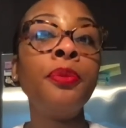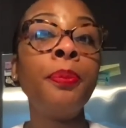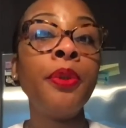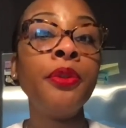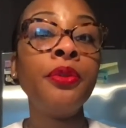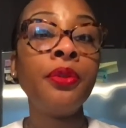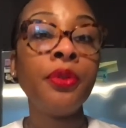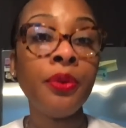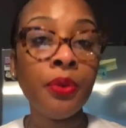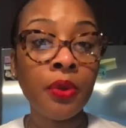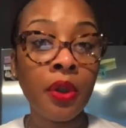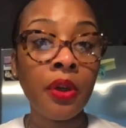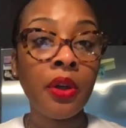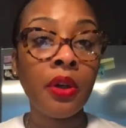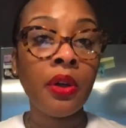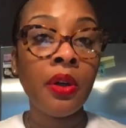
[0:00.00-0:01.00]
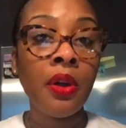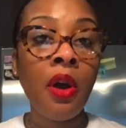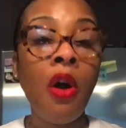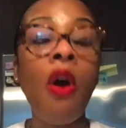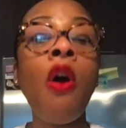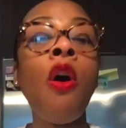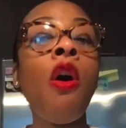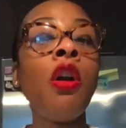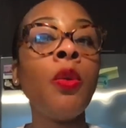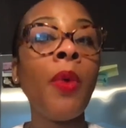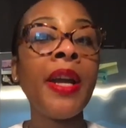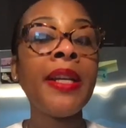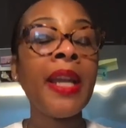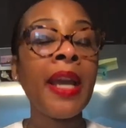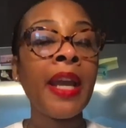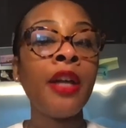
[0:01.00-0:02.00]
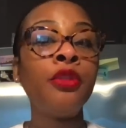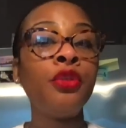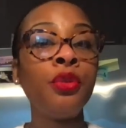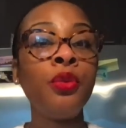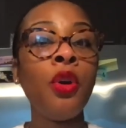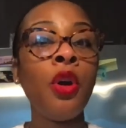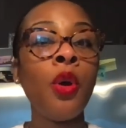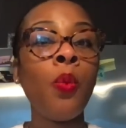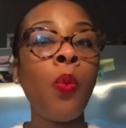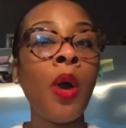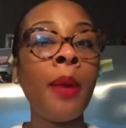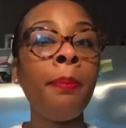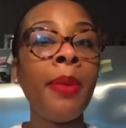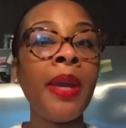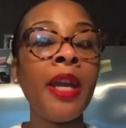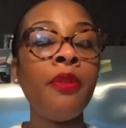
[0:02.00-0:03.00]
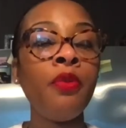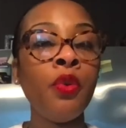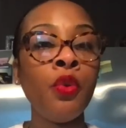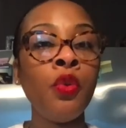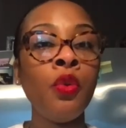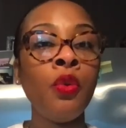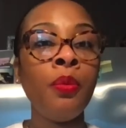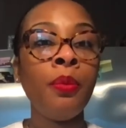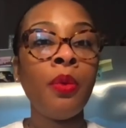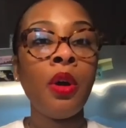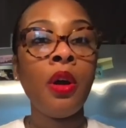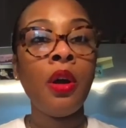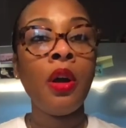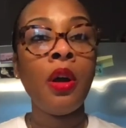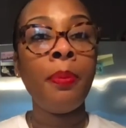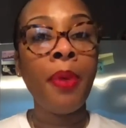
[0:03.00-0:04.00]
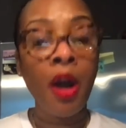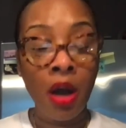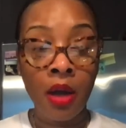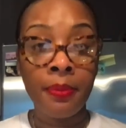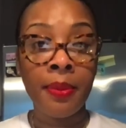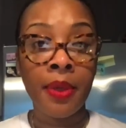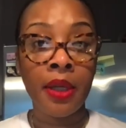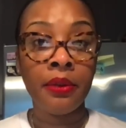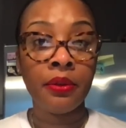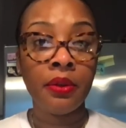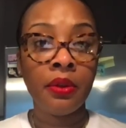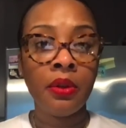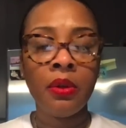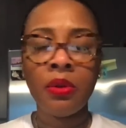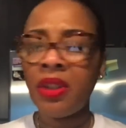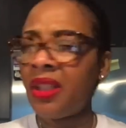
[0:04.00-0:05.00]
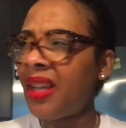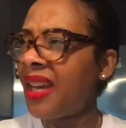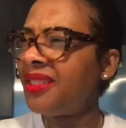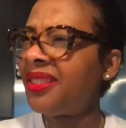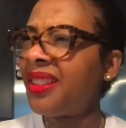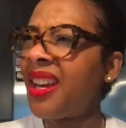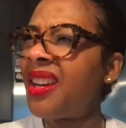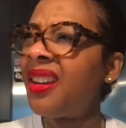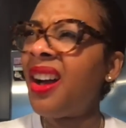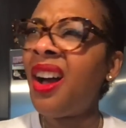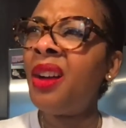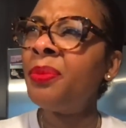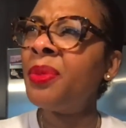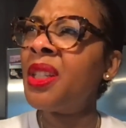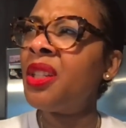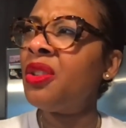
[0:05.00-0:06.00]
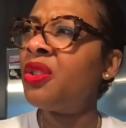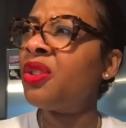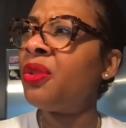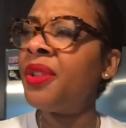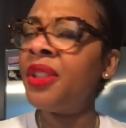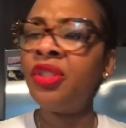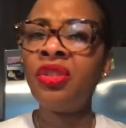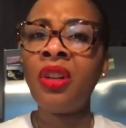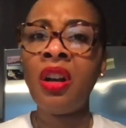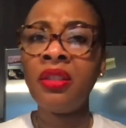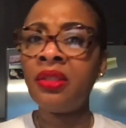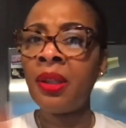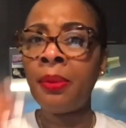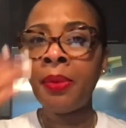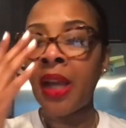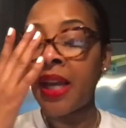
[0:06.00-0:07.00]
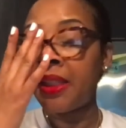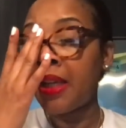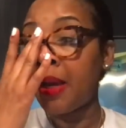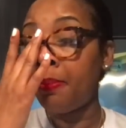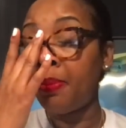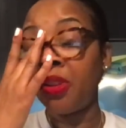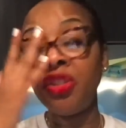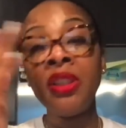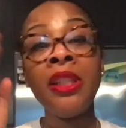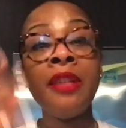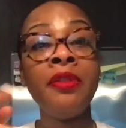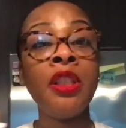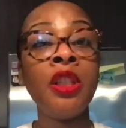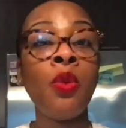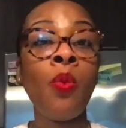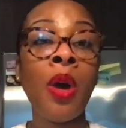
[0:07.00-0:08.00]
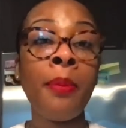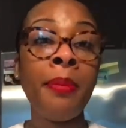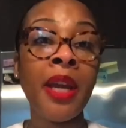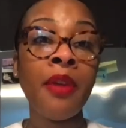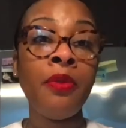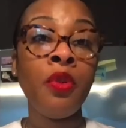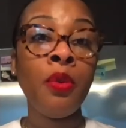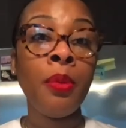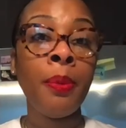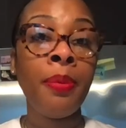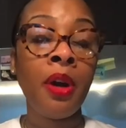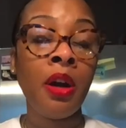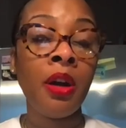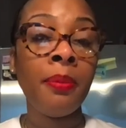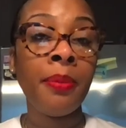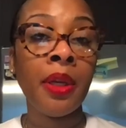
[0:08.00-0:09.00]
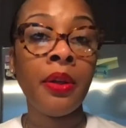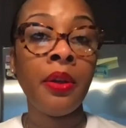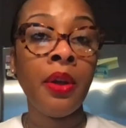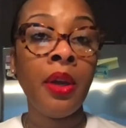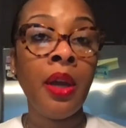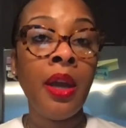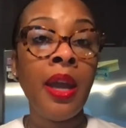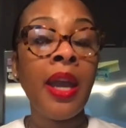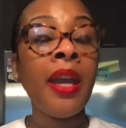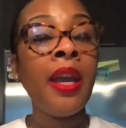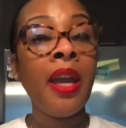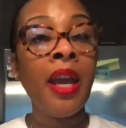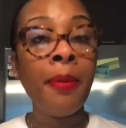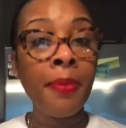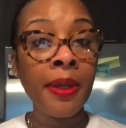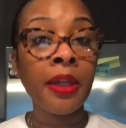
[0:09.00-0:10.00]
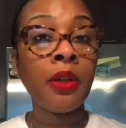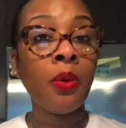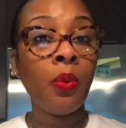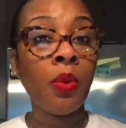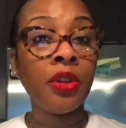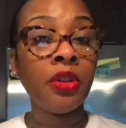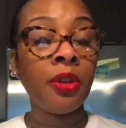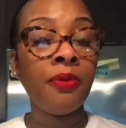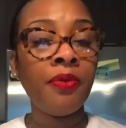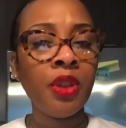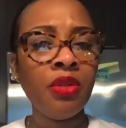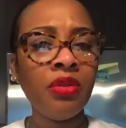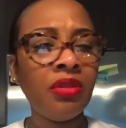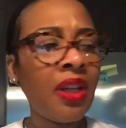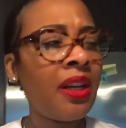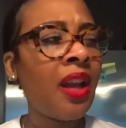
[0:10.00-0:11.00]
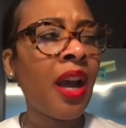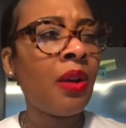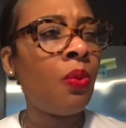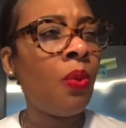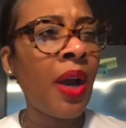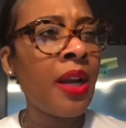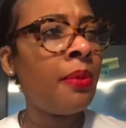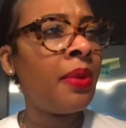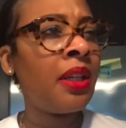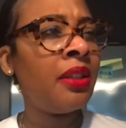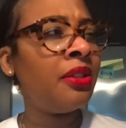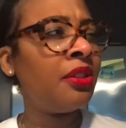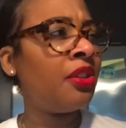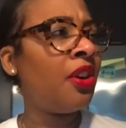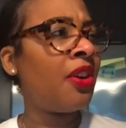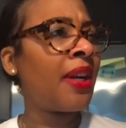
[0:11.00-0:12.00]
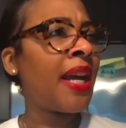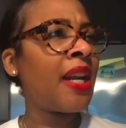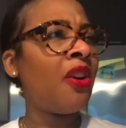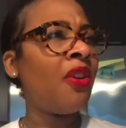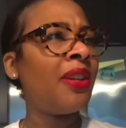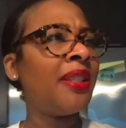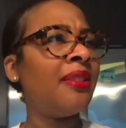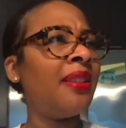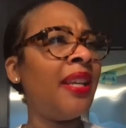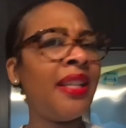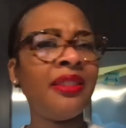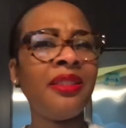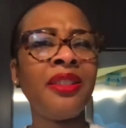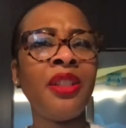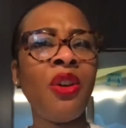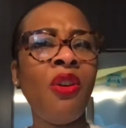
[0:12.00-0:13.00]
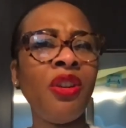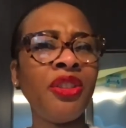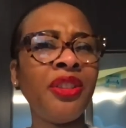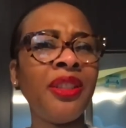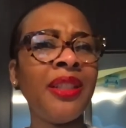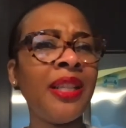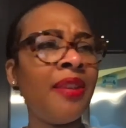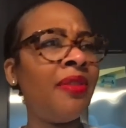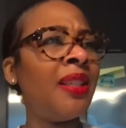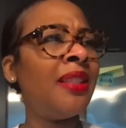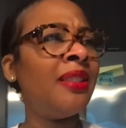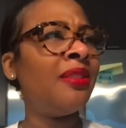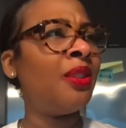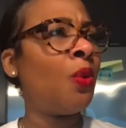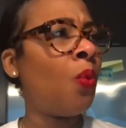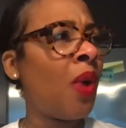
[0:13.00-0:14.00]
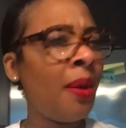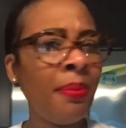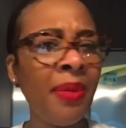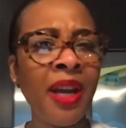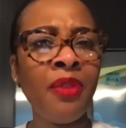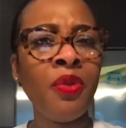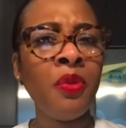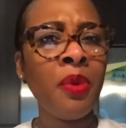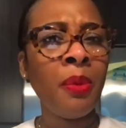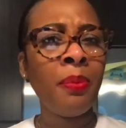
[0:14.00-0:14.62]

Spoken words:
pursued her all the way down to her one-bedroom apartment. Did they say Compton or Crenshaw or something like that? But she lived in a one-bedroom apartment. And Epic was confused. They like, wait a minute, this girl got all these hits and all she living is a one-bedroom